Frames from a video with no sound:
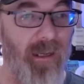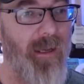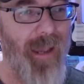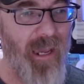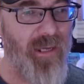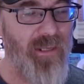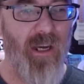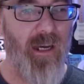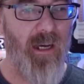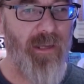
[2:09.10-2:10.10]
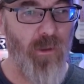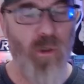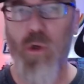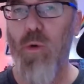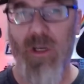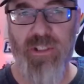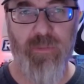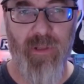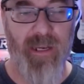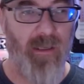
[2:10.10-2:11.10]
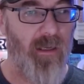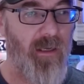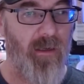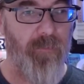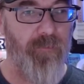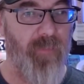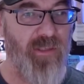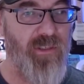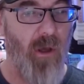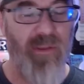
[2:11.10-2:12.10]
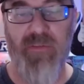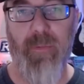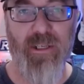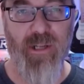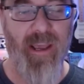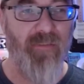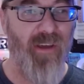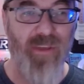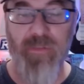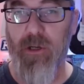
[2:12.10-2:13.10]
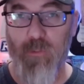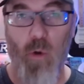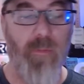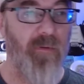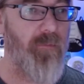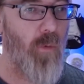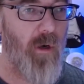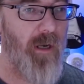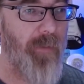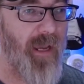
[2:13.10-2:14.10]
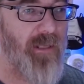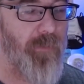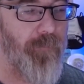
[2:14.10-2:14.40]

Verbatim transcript: and uh, I don't know who else is playing. Uh, that's all the information I have. I think there's more more uh, bands.